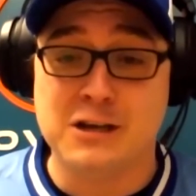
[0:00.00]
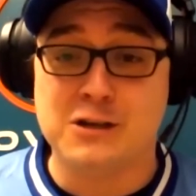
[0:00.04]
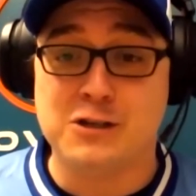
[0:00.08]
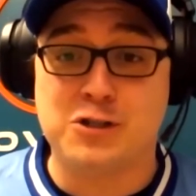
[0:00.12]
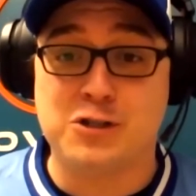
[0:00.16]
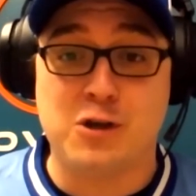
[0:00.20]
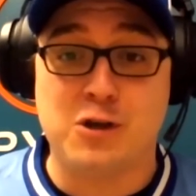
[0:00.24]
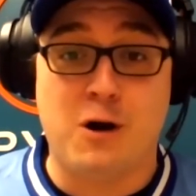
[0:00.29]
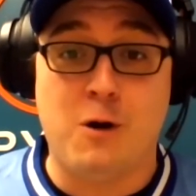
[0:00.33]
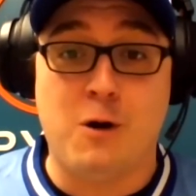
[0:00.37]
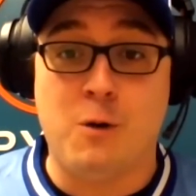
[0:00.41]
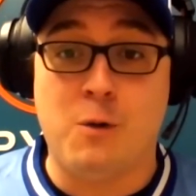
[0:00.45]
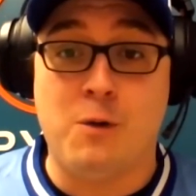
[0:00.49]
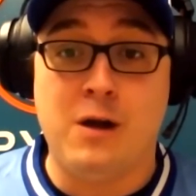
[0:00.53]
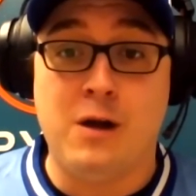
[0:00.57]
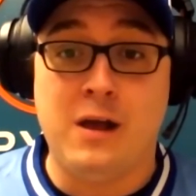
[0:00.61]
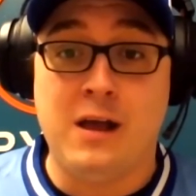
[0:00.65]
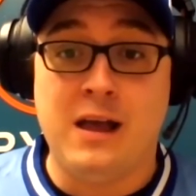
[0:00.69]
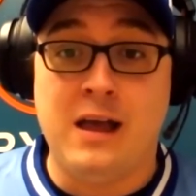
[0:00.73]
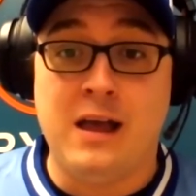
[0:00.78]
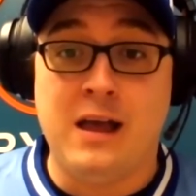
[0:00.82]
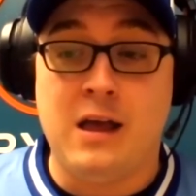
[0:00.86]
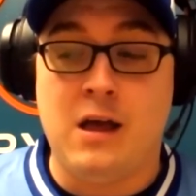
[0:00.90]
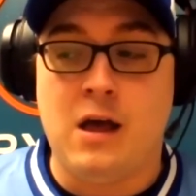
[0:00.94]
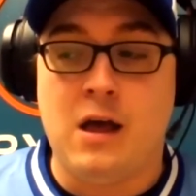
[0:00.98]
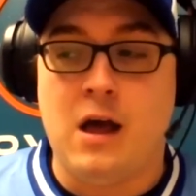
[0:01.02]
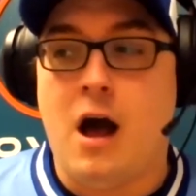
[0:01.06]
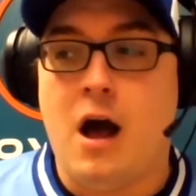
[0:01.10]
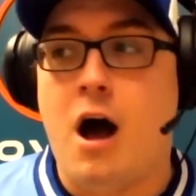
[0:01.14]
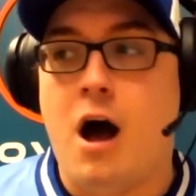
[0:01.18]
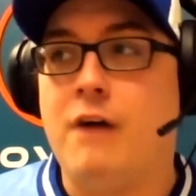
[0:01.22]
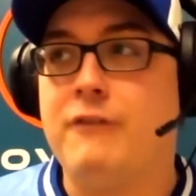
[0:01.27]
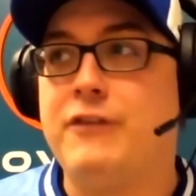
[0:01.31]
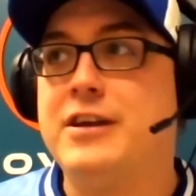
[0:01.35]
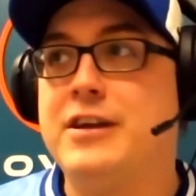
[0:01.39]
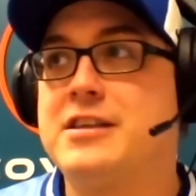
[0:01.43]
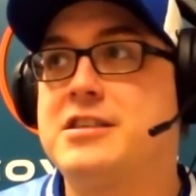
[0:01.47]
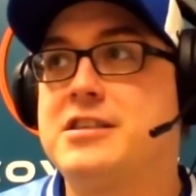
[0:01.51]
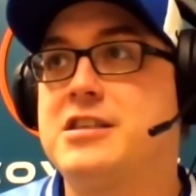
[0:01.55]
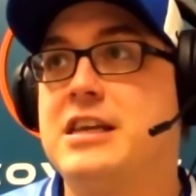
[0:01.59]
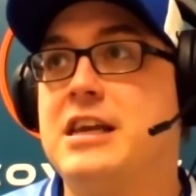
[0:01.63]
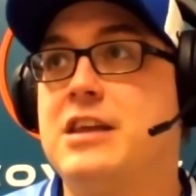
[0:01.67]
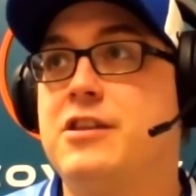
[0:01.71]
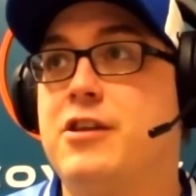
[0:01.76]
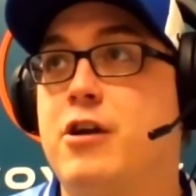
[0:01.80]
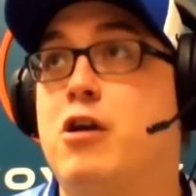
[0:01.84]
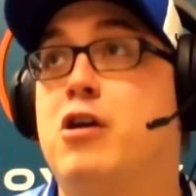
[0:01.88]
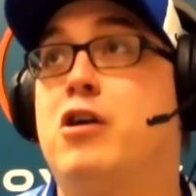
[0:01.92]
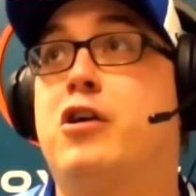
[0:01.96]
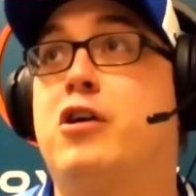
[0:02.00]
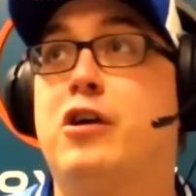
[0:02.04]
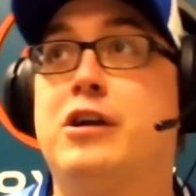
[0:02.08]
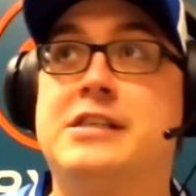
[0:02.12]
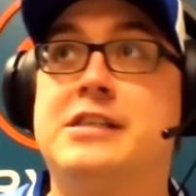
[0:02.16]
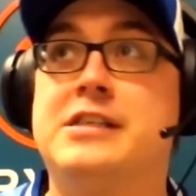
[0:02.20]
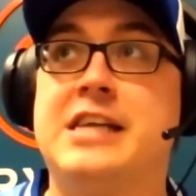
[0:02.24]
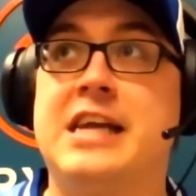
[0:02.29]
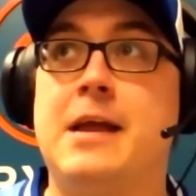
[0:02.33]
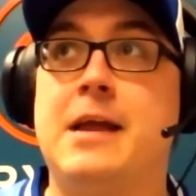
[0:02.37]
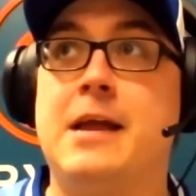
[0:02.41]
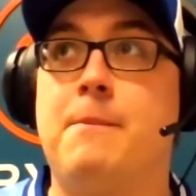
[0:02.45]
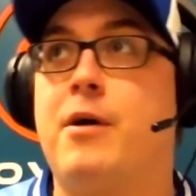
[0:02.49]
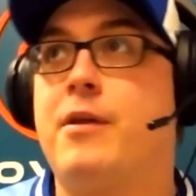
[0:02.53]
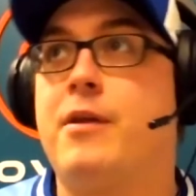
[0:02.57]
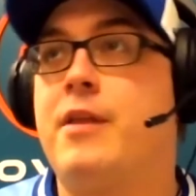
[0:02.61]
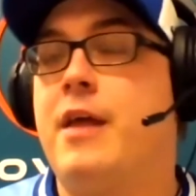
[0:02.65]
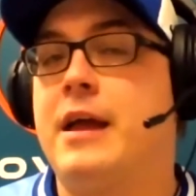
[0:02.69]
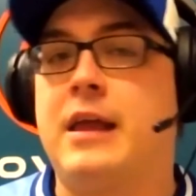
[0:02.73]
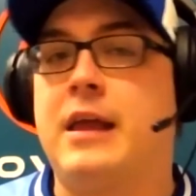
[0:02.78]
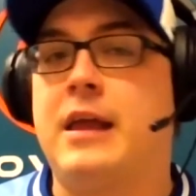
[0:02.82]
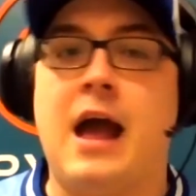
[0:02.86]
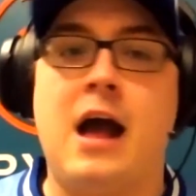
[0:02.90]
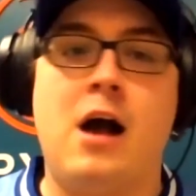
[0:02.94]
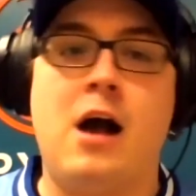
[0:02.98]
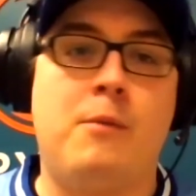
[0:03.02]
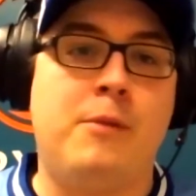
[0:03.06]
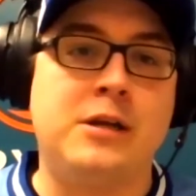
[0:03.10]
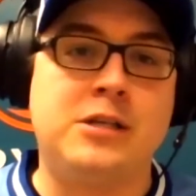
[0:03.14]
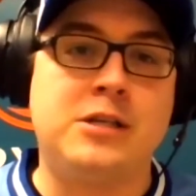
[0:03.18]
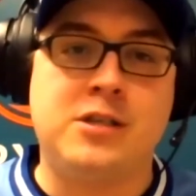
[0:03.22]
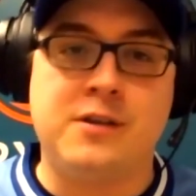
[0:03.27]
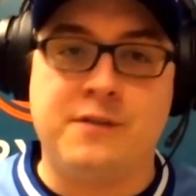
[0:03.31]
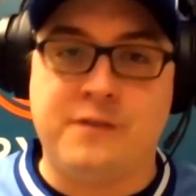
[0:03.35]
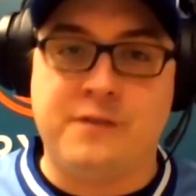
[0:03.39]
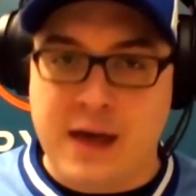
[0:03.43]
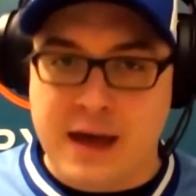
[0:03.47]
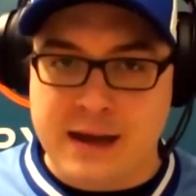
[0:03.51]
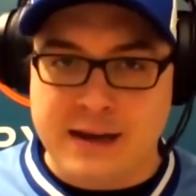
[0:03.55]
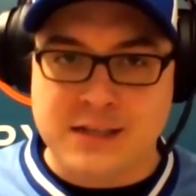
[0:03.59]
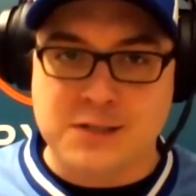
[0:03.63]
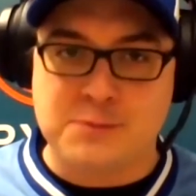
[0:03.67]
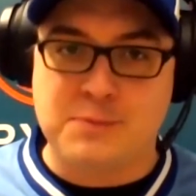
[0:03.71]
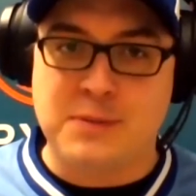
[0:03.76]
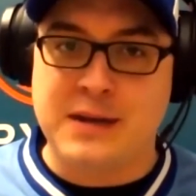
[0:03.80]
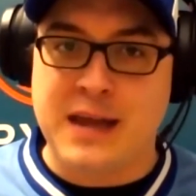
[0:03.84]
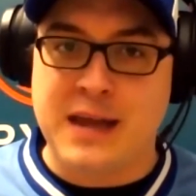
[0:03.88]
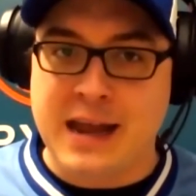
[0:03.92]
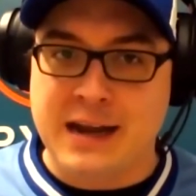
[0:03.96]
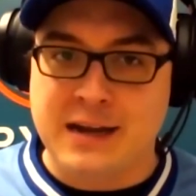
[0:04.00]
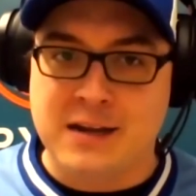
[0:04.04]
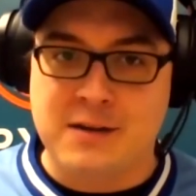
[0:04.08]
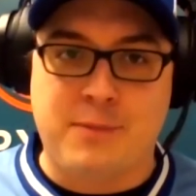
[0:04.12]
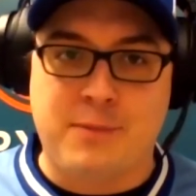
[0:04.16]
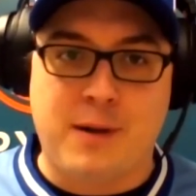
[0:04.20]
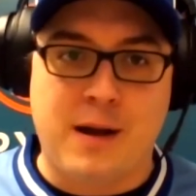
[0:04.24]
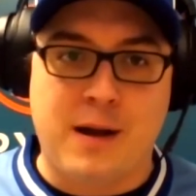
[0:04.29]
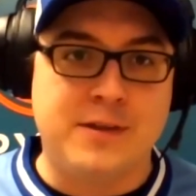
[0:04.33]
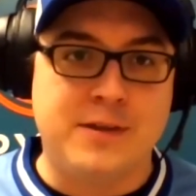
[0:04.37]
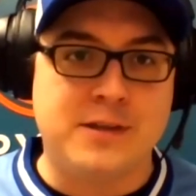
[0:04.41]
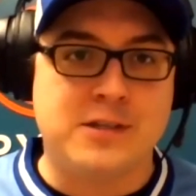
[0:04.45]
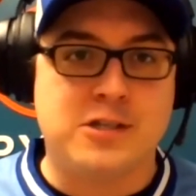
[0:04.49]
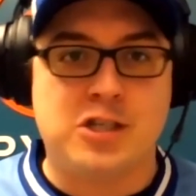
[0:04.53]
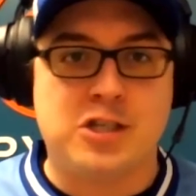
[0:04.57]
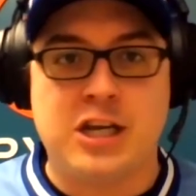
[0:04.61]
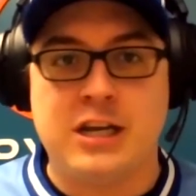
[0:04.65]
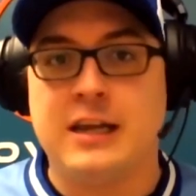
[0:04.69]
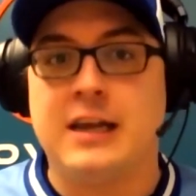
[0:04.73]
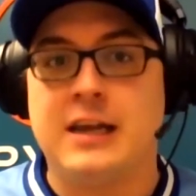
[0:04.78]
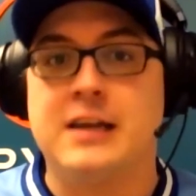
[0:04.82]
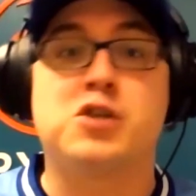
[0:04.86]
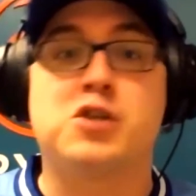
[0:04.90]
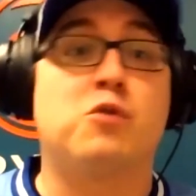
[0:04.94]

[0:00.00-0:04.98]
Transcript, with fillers: So obviously they're a good team, but like, how much of that has been aided by this cheating?